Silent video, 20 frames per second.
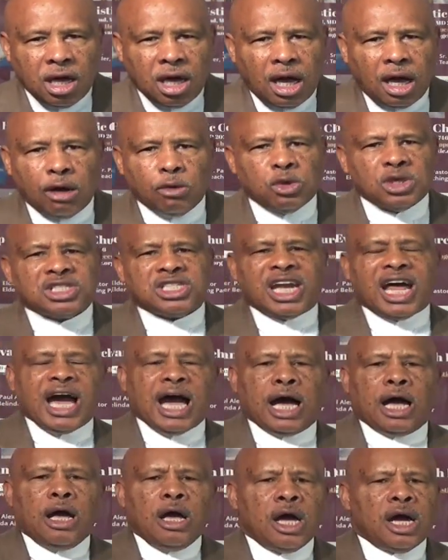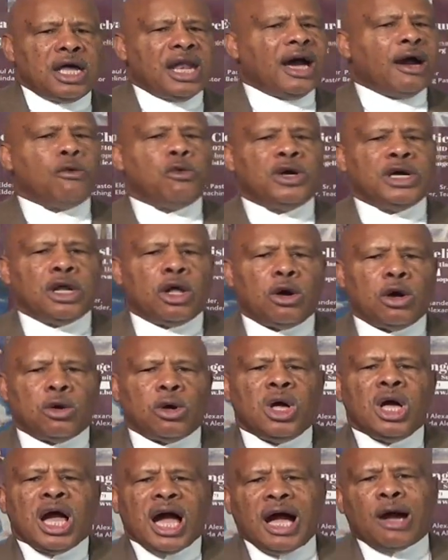I was not. And I went
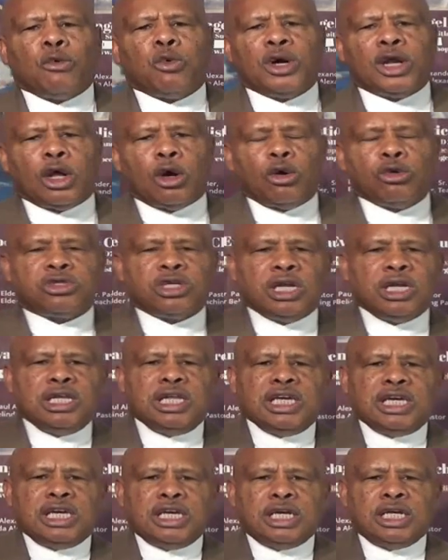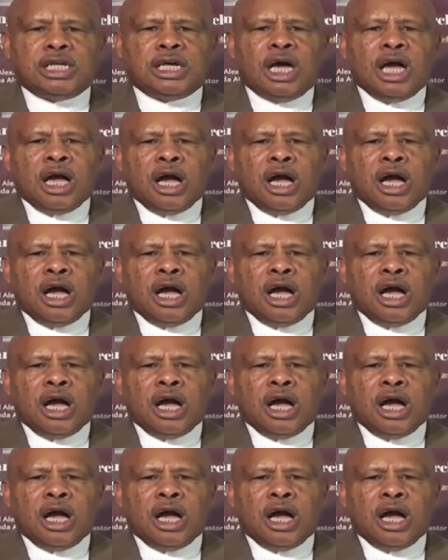on to lead